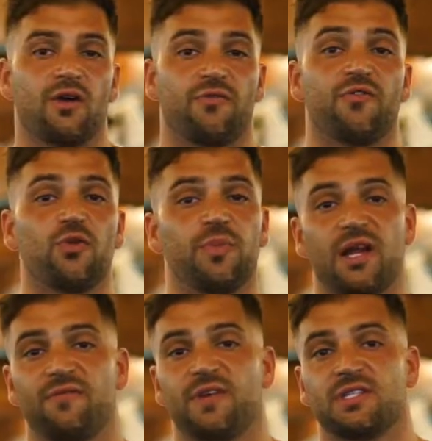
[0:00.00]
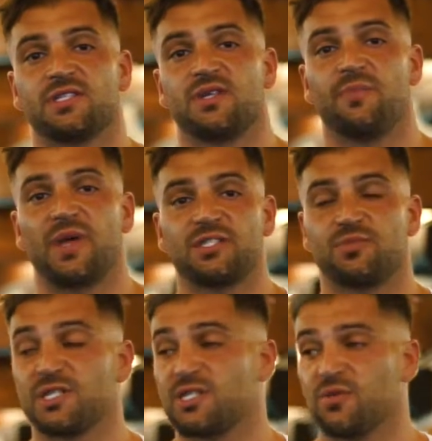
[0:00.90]
are a few benefits to
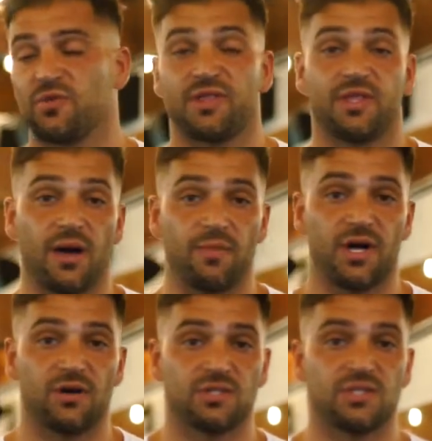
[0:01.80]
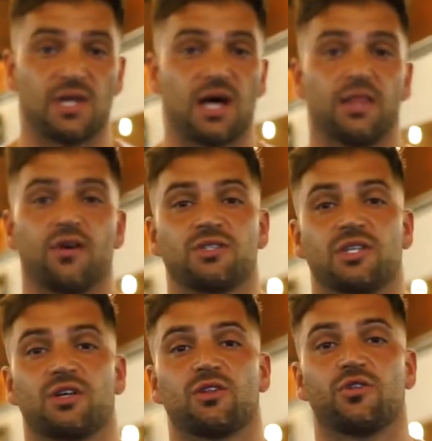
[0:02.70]
bench pressing with dumbbells. Those
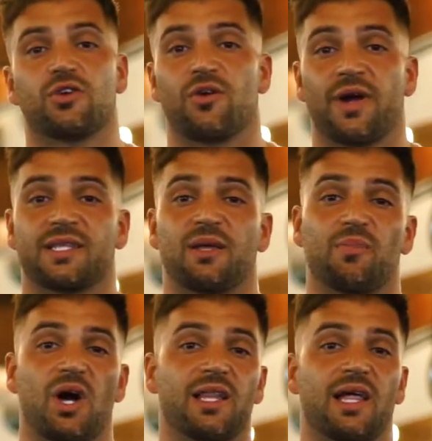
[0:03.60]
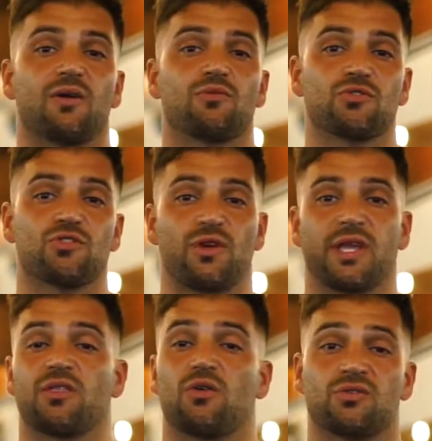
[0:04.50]
include correcting bilateral
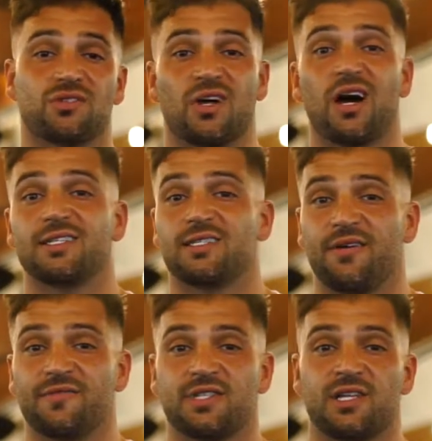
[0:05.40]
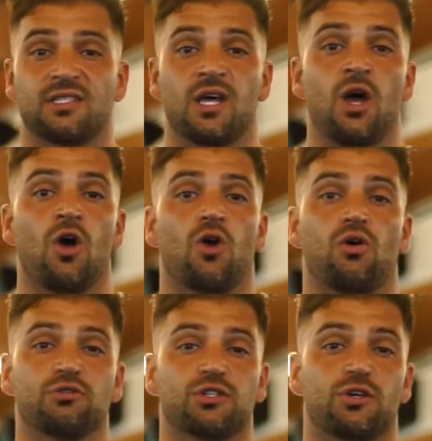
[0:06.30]
strength or size deficits.
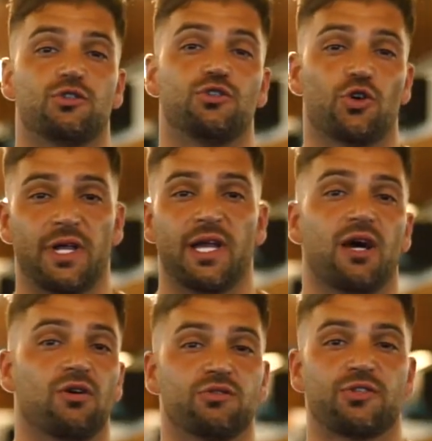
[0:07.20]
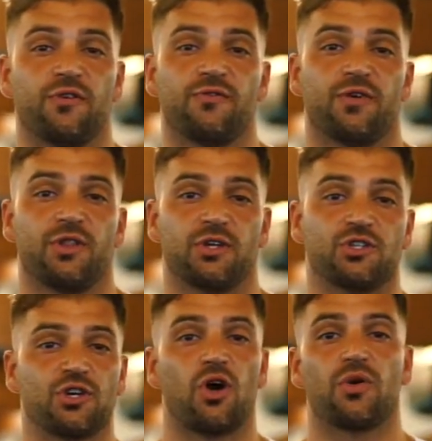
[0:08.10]
Also joint health, so for the
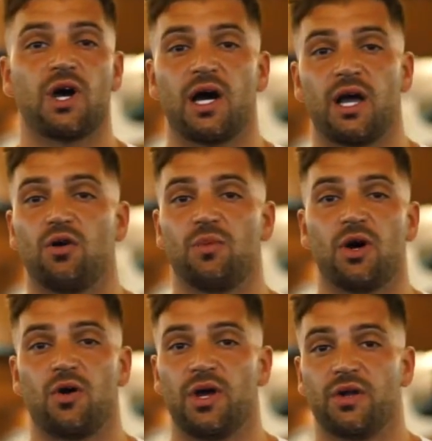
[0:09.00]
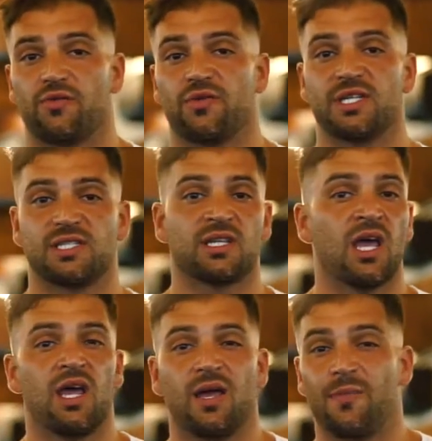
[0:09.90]
shoulder, elbow, and wrist.
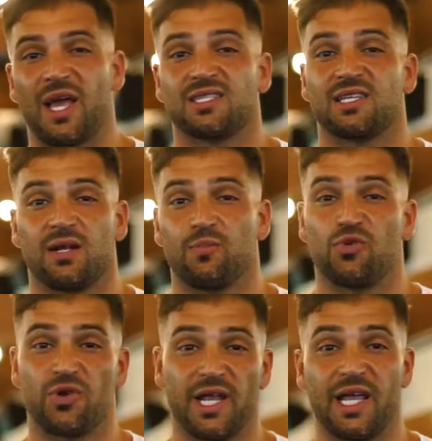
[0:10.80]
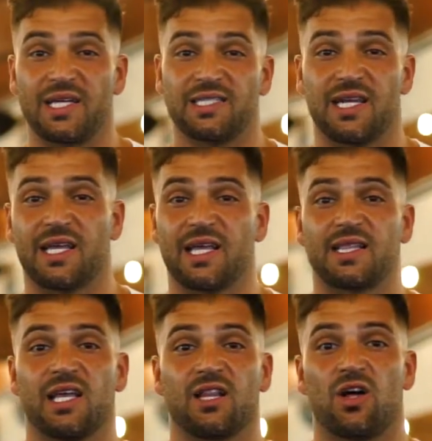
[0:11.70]
It makes it pretty easy to
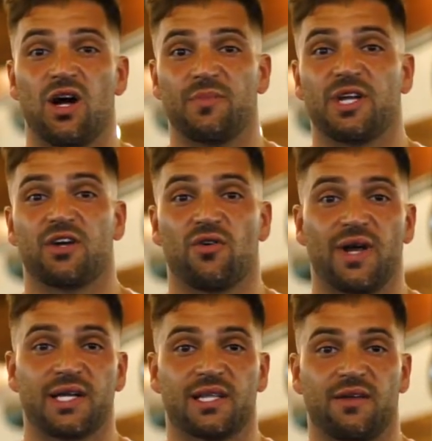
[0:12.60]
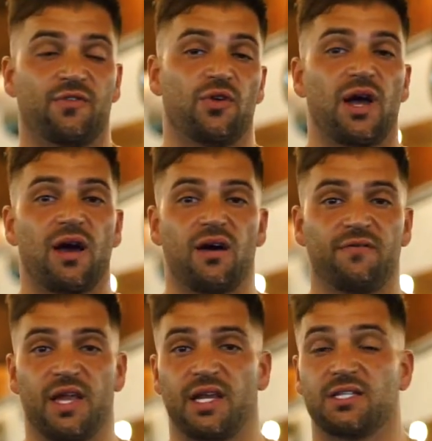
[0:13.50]
get the alignment correct if you
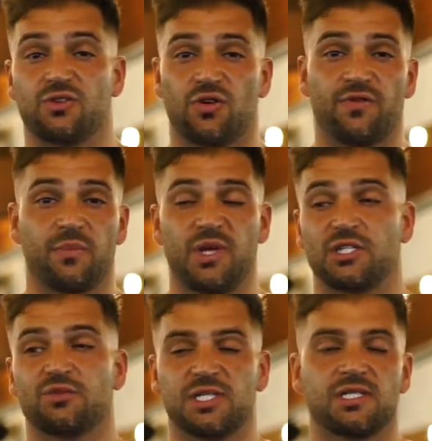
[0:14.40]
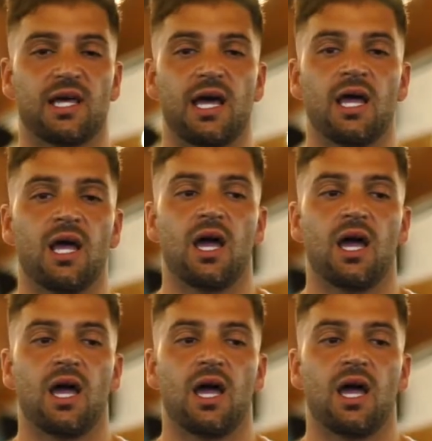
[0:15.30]
have any sort of impingements there.